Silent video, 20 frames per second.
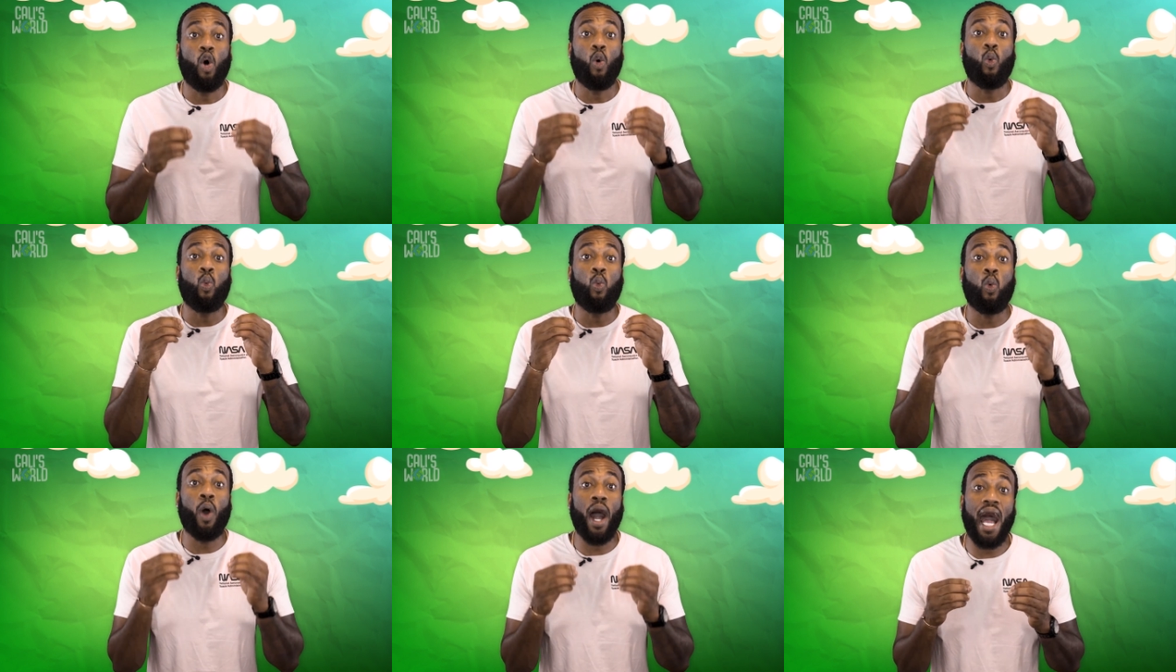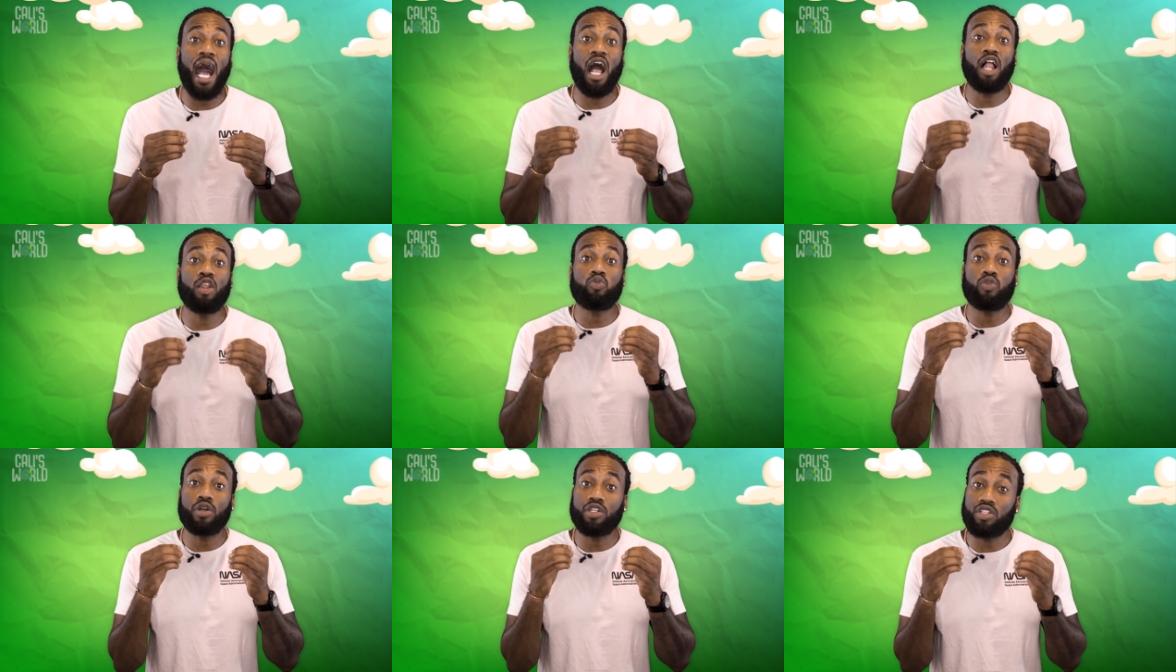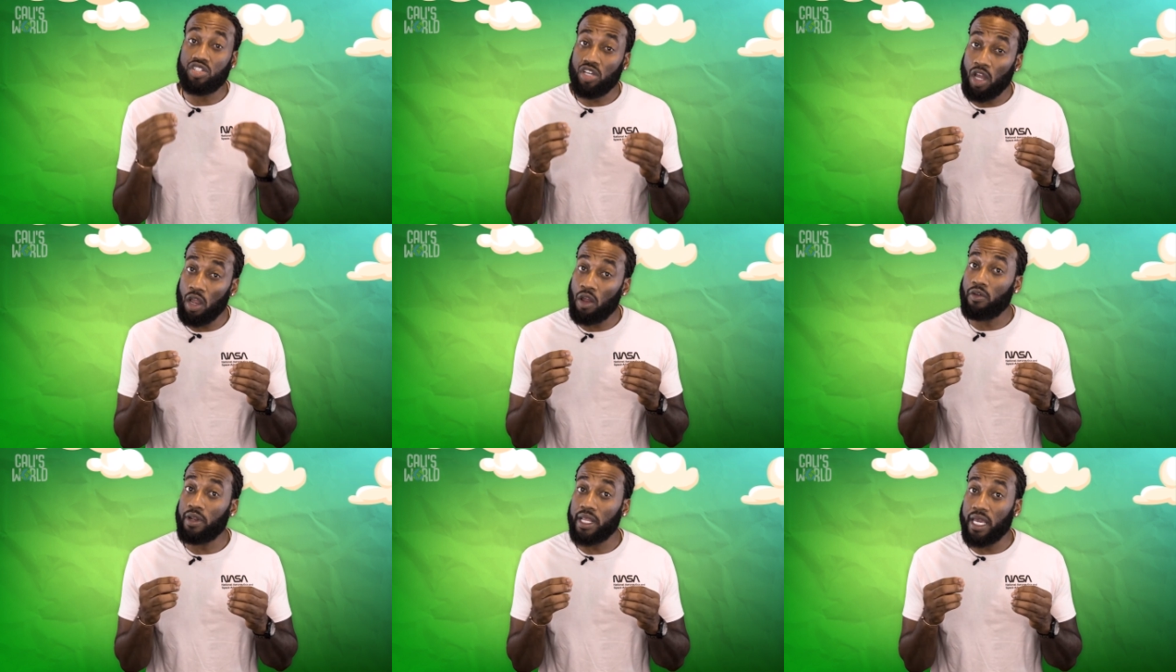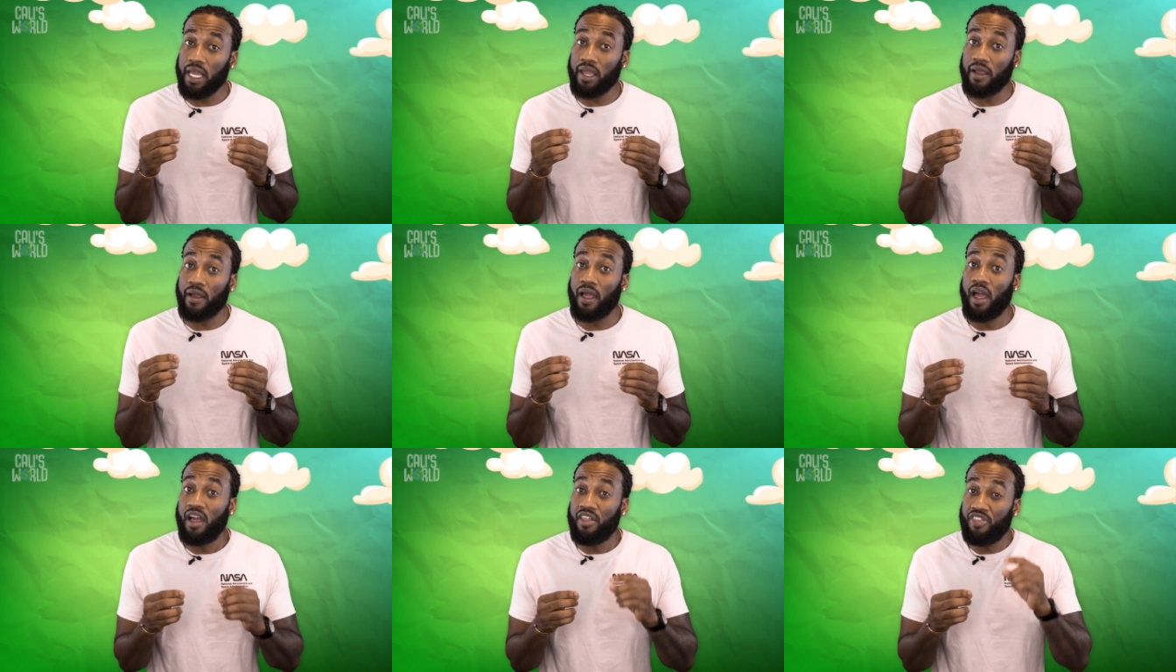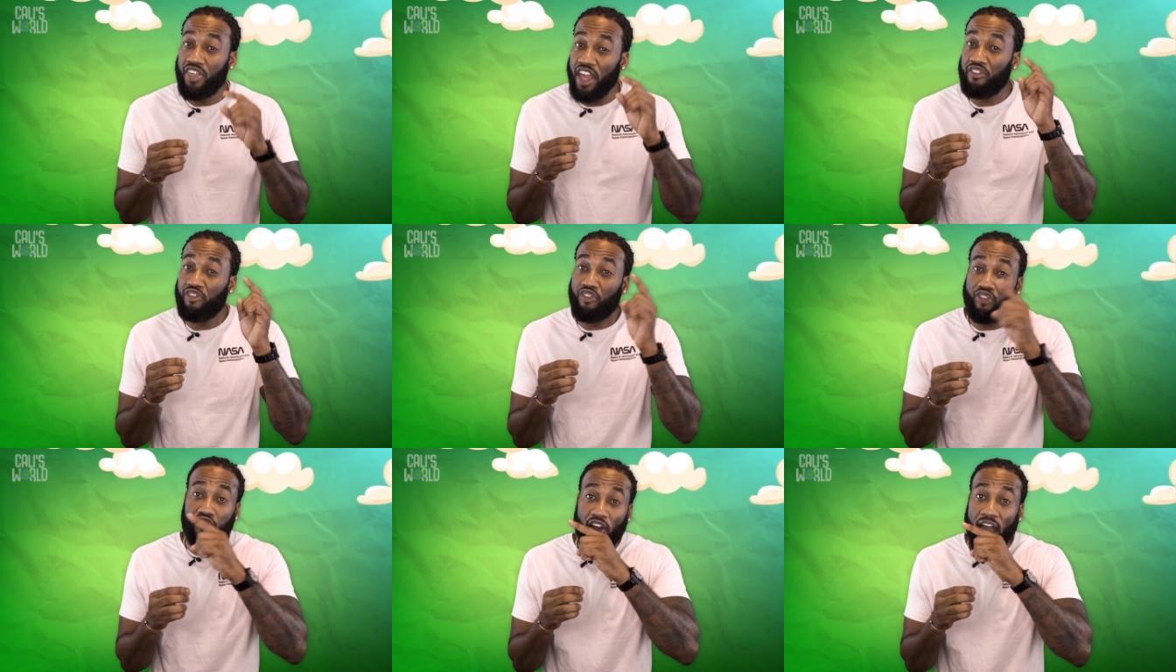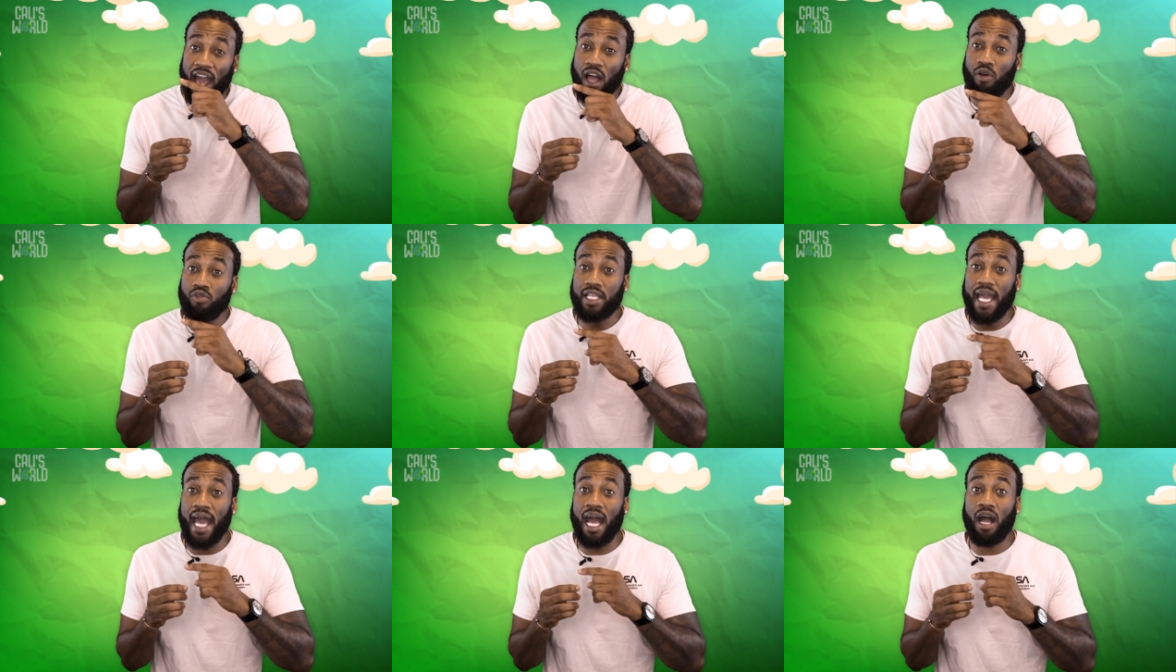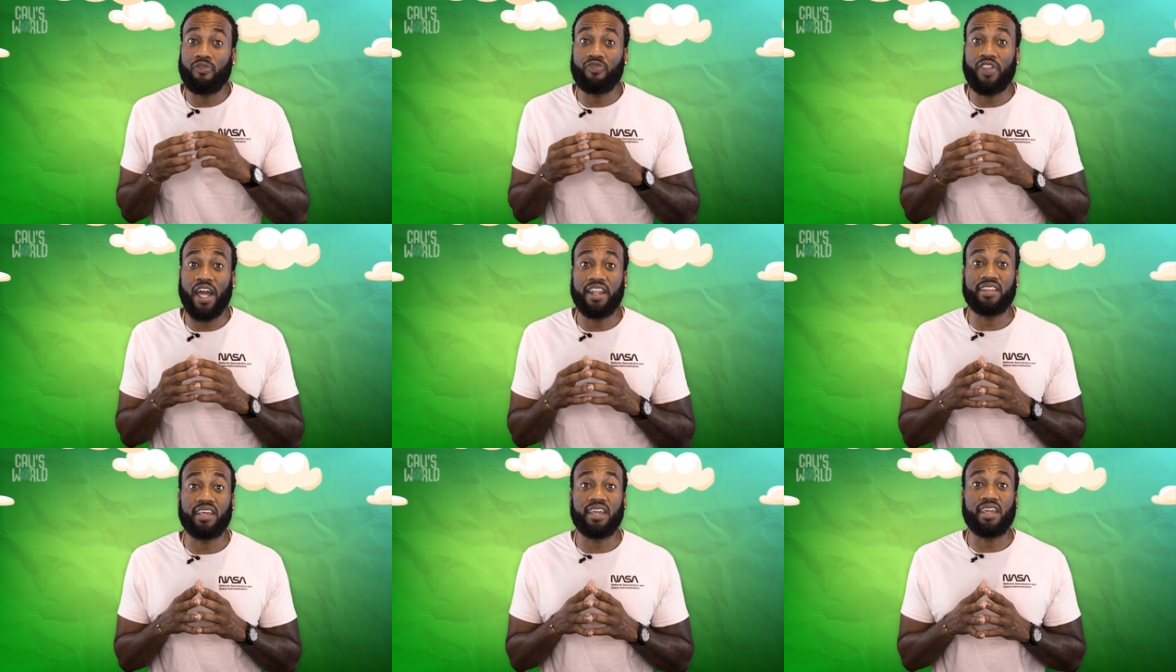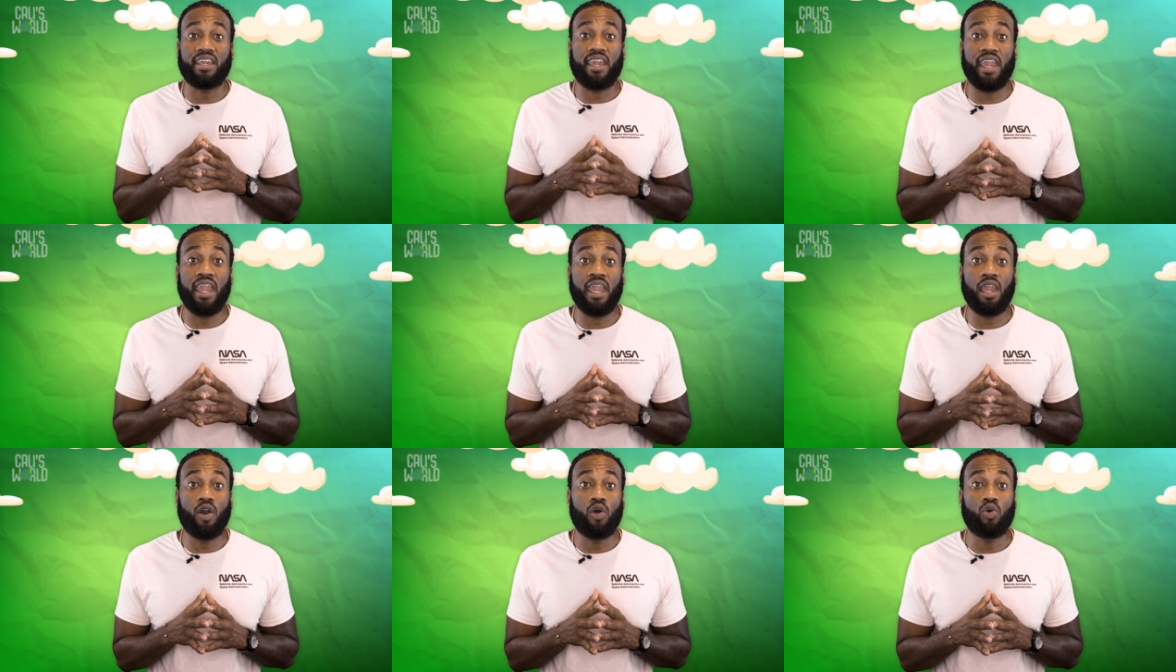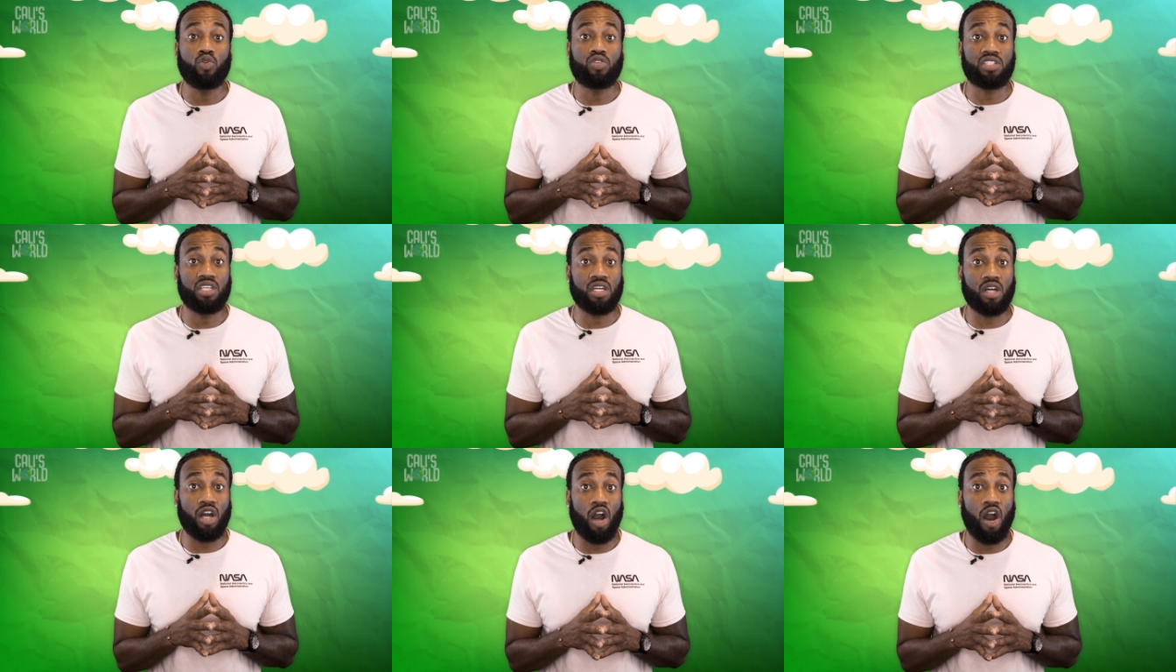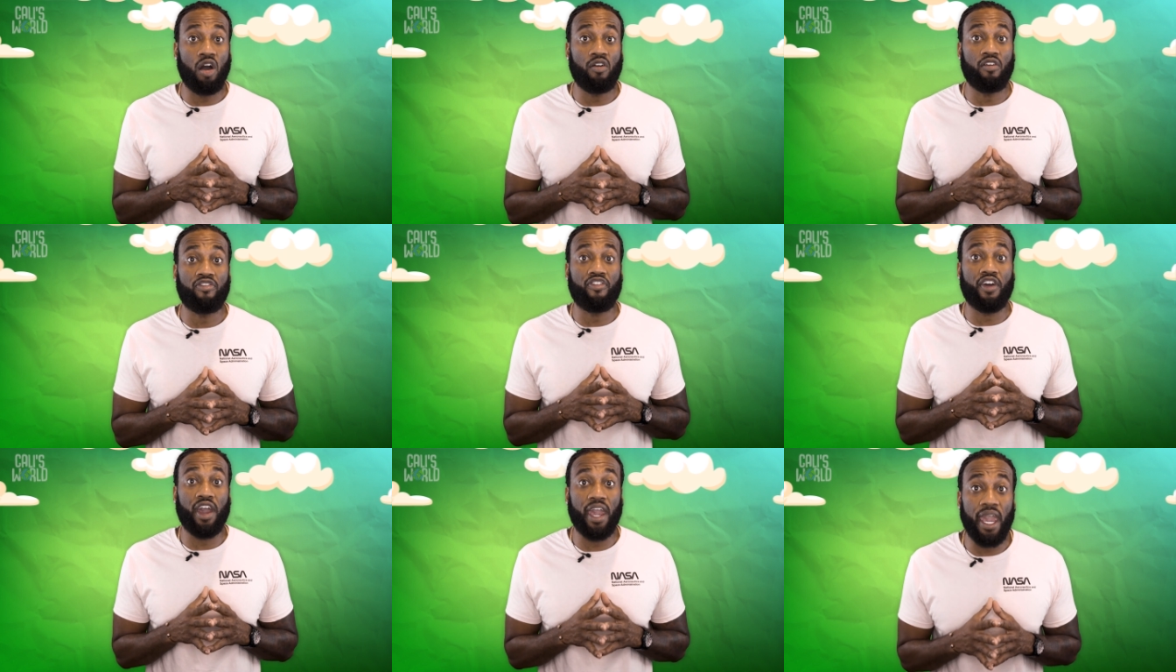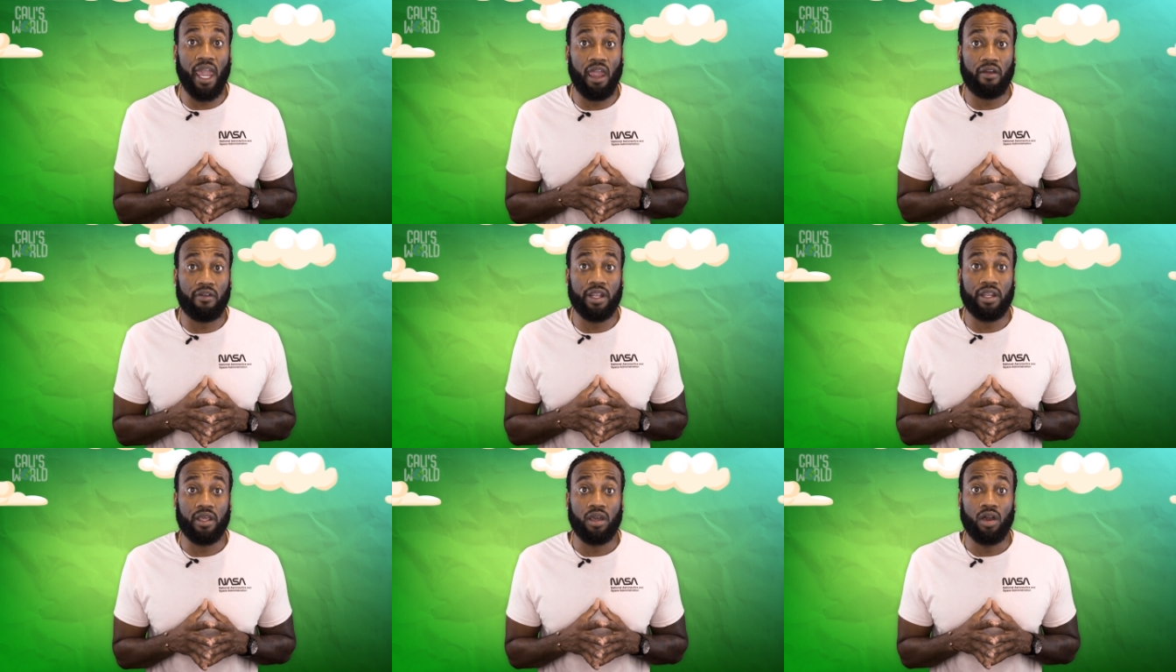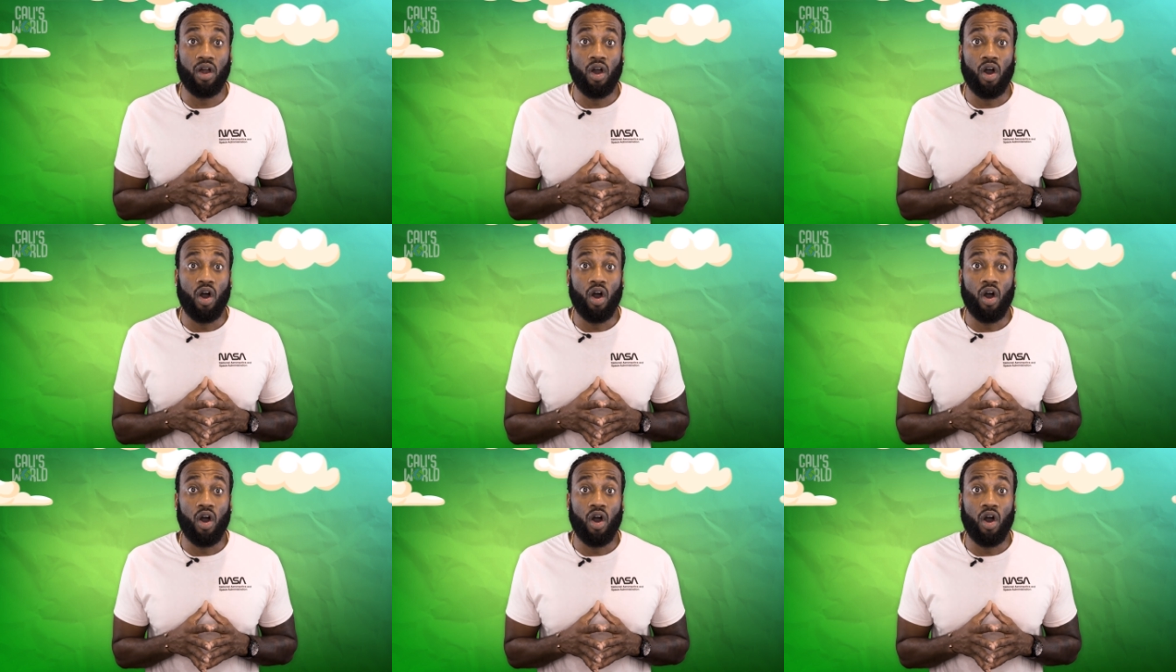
While returning, they found out that the king who took over for Herod